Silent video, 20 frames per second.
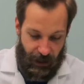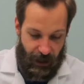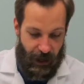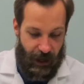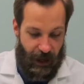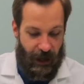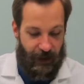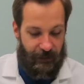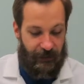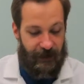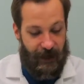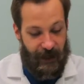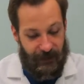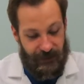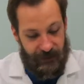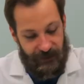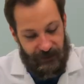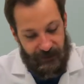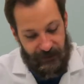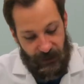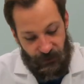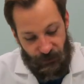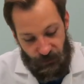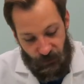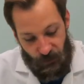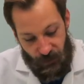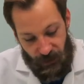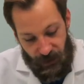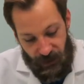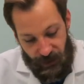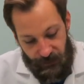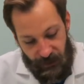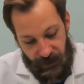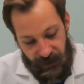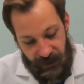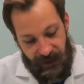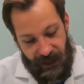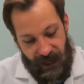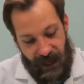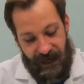The next essential oil I'm
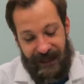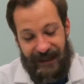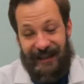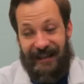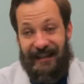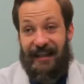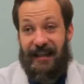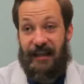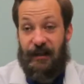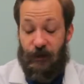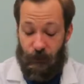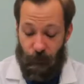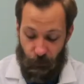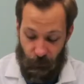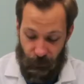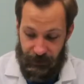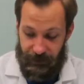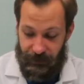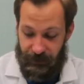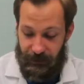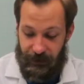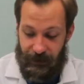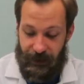looking at is Cedarwood,